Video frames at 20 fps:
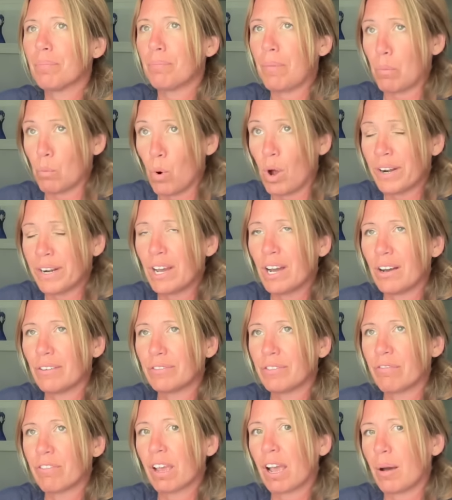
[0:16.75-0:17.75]
One
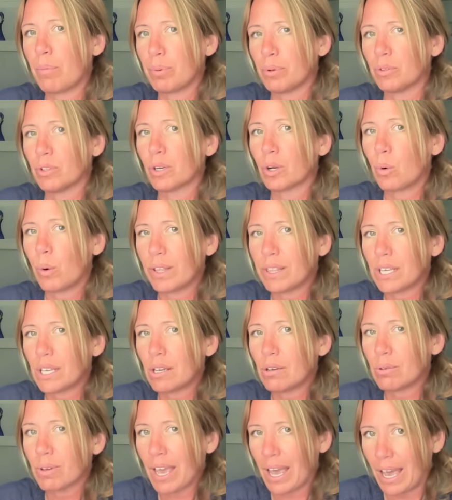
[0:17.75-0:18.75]
half of the couple that quit
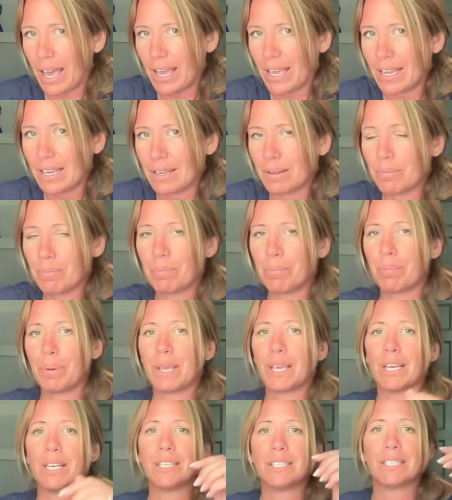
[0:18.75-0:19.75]
the UK
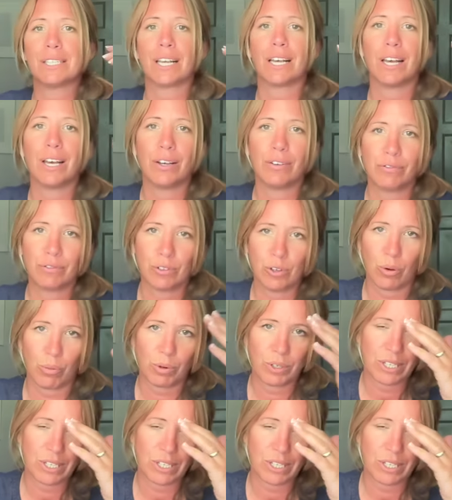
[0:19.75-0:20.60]
because of not